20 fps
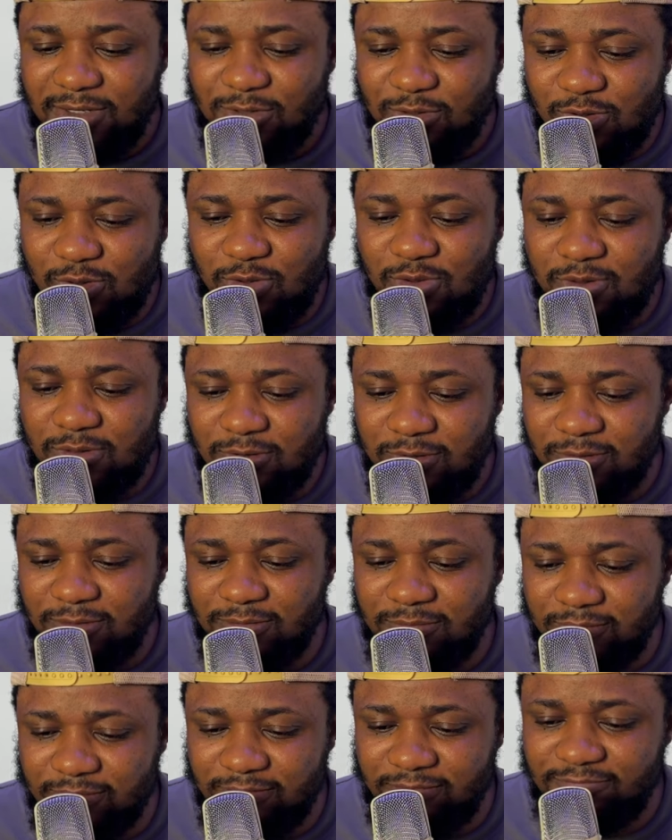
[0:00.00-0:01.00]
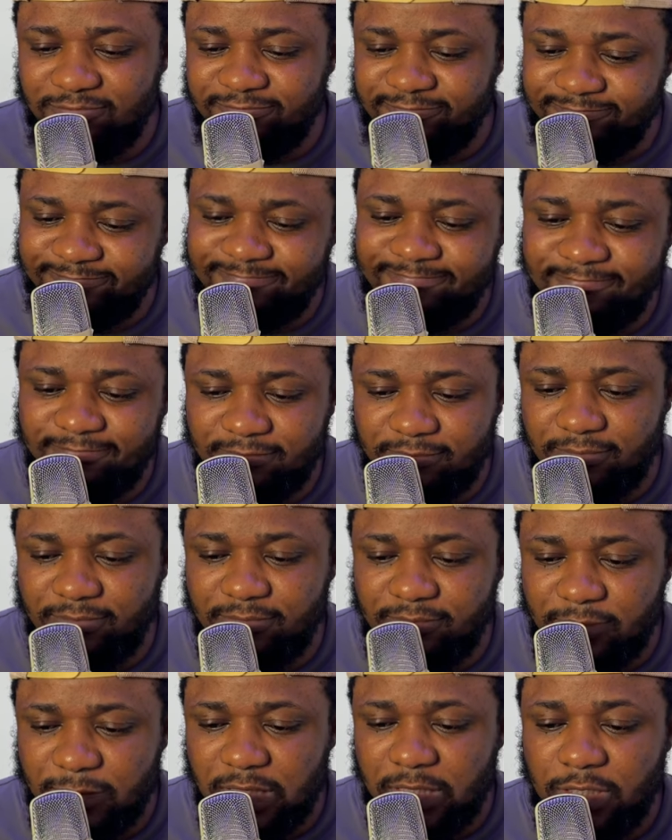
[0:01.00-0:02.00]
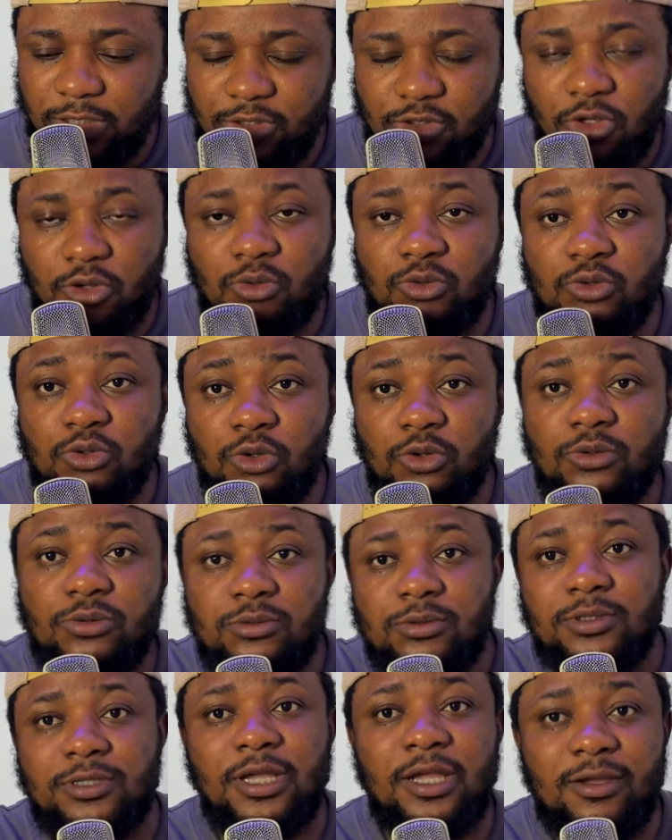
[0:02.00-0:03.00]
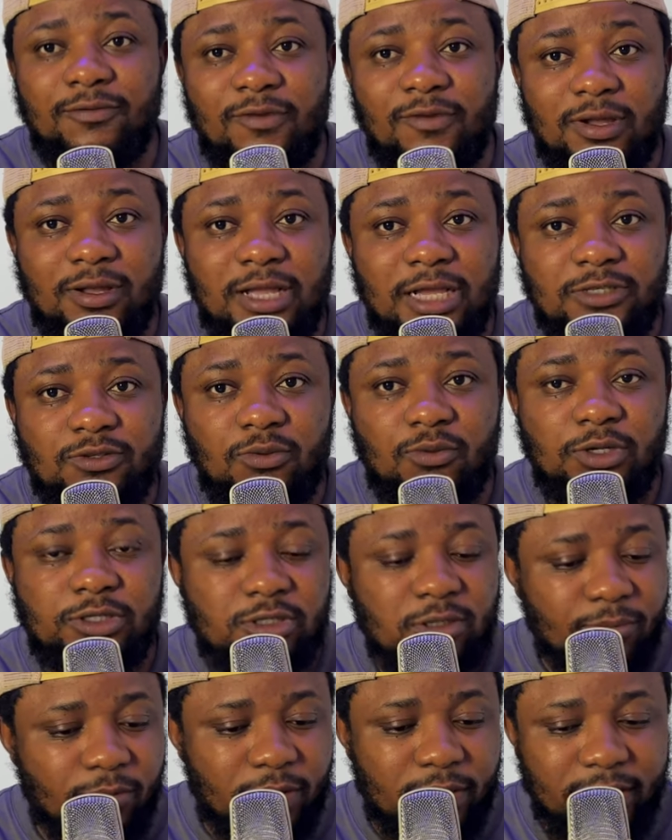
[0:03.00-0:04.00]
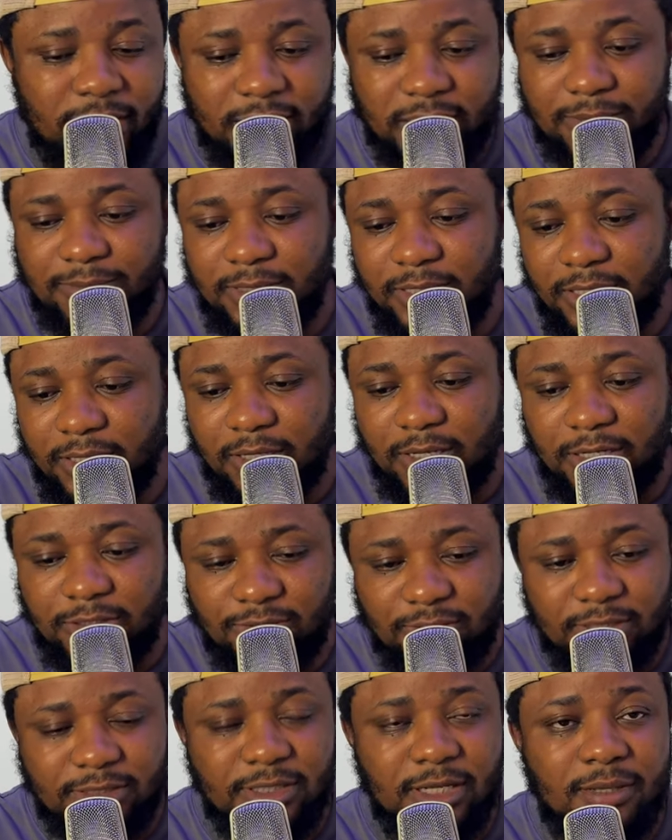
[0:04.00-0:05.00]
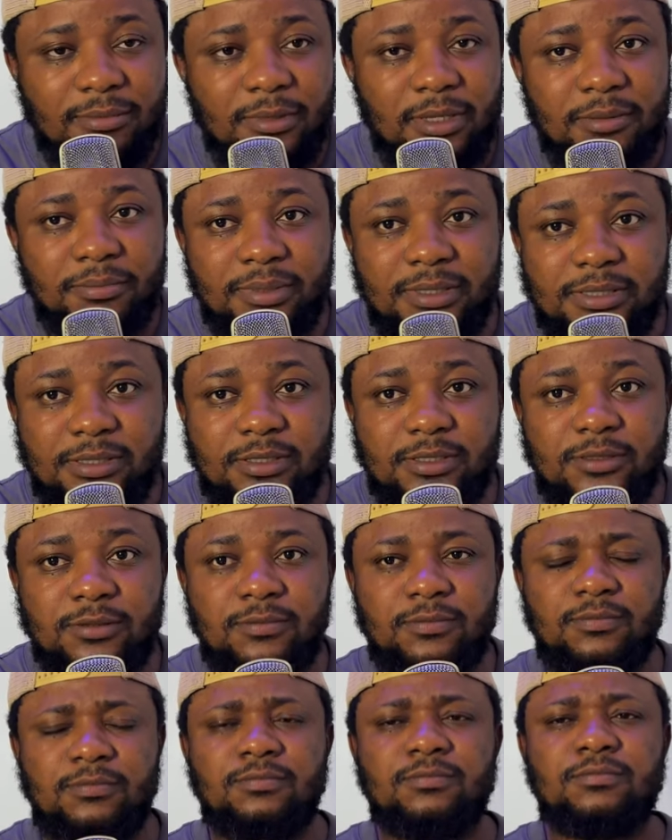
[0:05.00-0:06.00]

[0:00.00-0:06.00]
So, it's all good though. Thank you guys for watching. The boy Adamslink. Catch you next time. Peace.